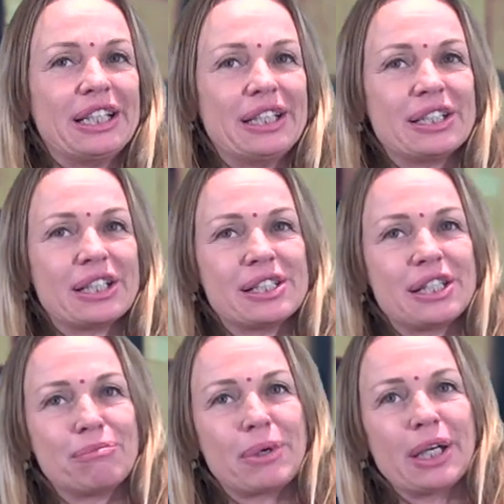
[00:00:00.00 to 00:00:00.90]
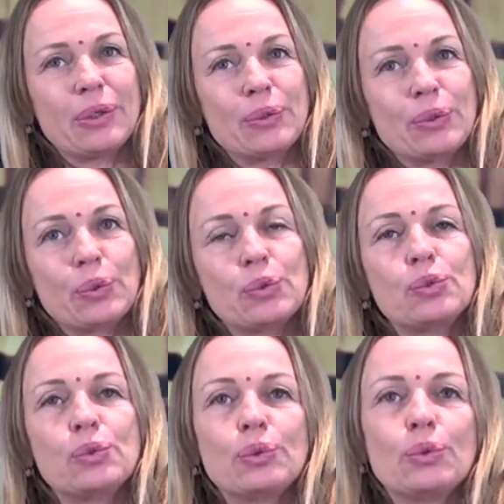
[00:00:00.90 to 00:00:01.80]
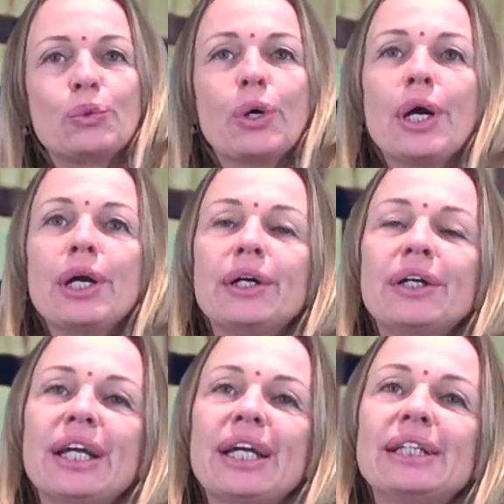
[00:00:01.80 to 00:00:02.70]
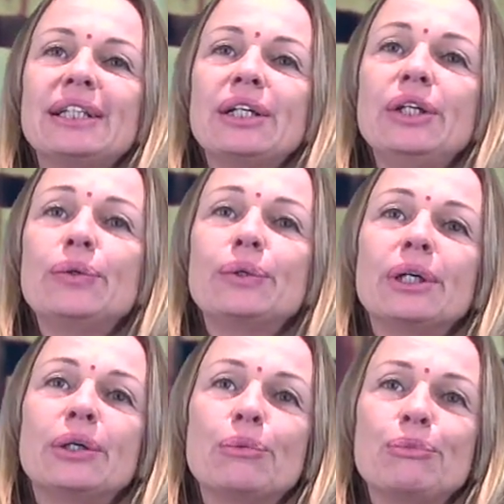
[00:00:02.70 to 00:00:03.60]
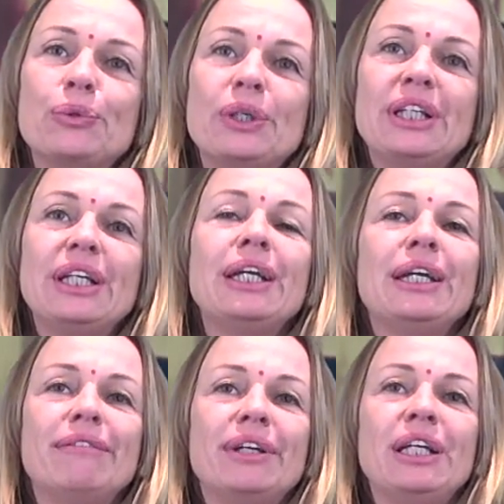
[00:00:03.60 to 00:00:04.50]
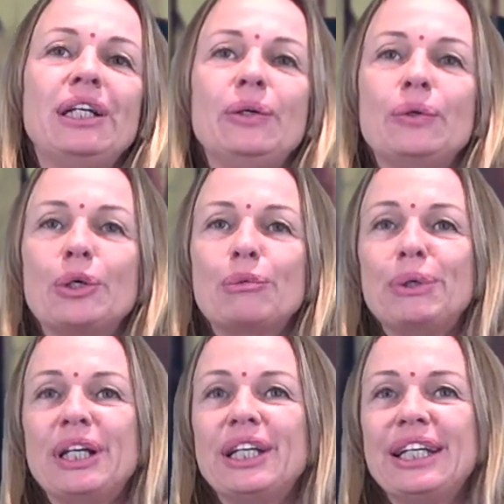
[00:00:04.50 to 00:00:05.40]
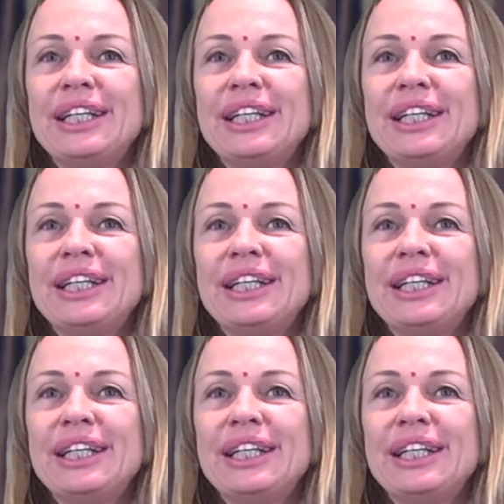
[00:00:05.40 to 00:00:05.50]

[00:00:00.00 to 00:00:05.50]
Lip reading: teachers and my gurus to create a yoga community even in Europe, in